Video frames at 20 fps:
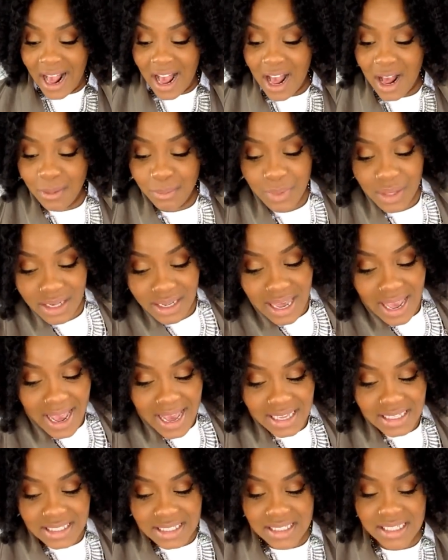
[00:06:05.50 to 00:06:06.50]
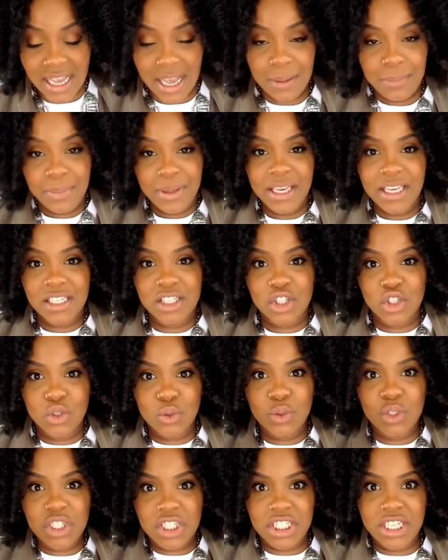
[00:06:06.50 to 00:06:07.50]
um, the last step is
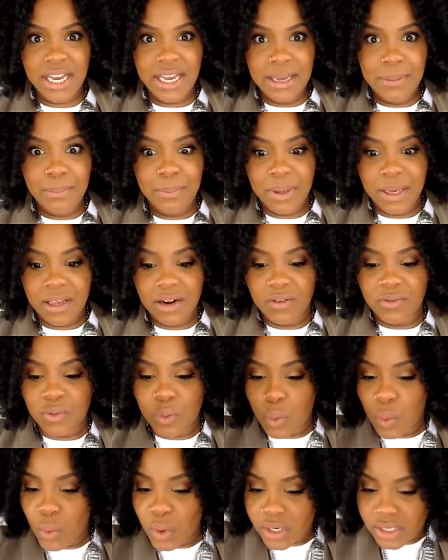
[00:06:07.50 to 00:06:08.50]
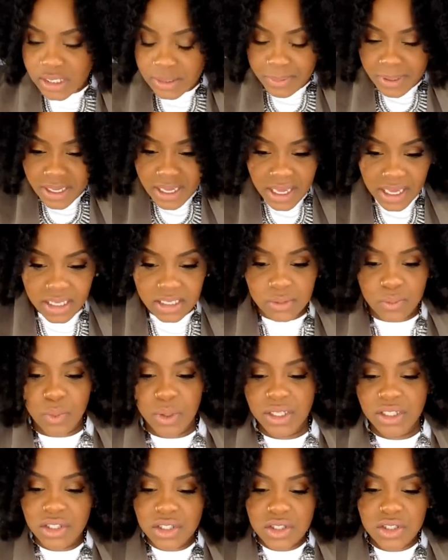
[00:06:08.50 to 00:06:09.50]
to shape it, of course, because
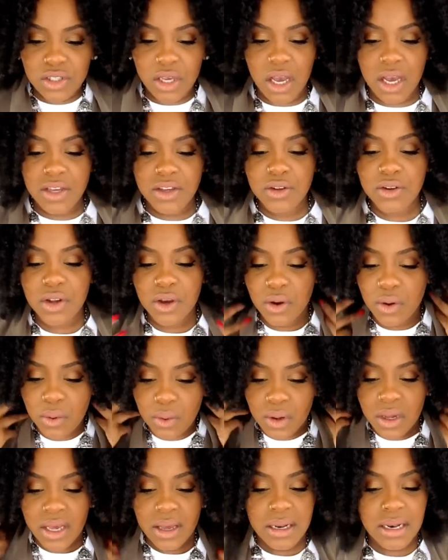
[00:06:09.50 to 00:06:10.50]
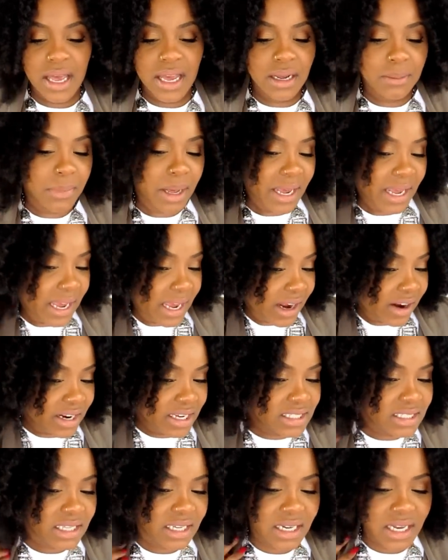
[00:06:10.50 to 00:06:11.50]
once you know, like my hair
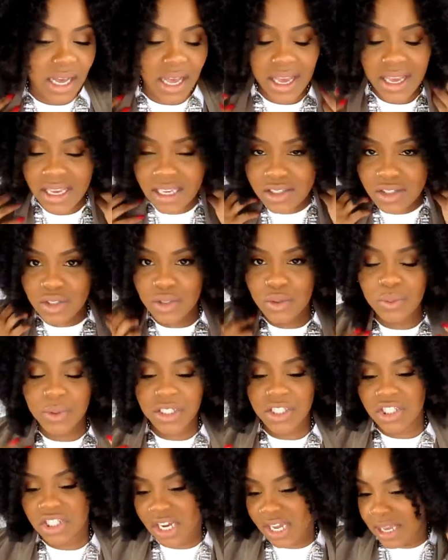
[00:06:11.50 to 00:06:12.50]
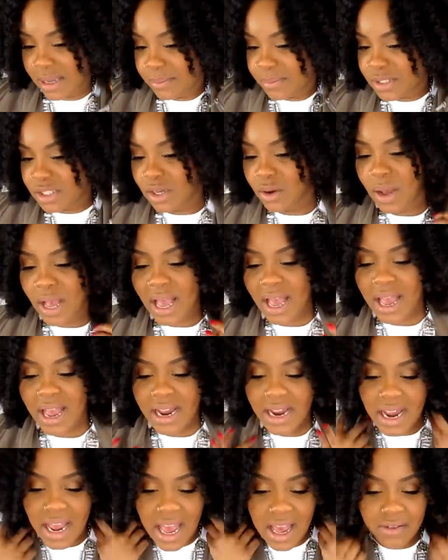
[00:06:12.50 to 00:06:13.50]
isn't cut into a shape, so
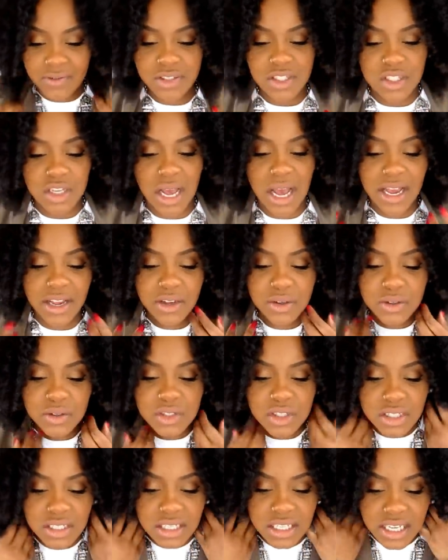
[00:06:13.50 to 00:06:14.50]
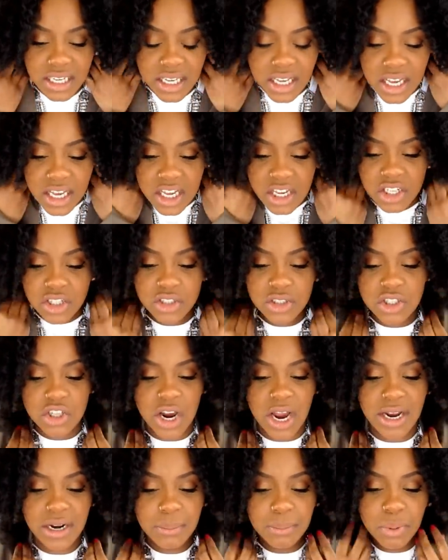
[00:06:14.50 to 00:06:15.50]
I have to. I usually
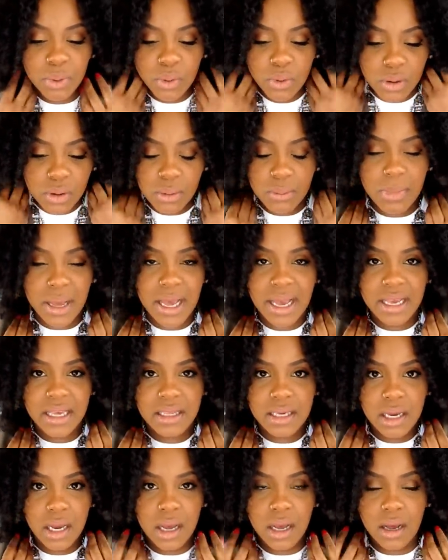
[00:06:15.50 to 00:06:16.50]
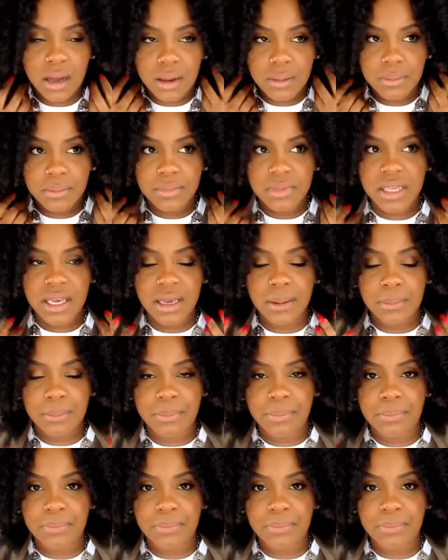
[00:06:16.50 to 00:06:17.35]
try to pull my um the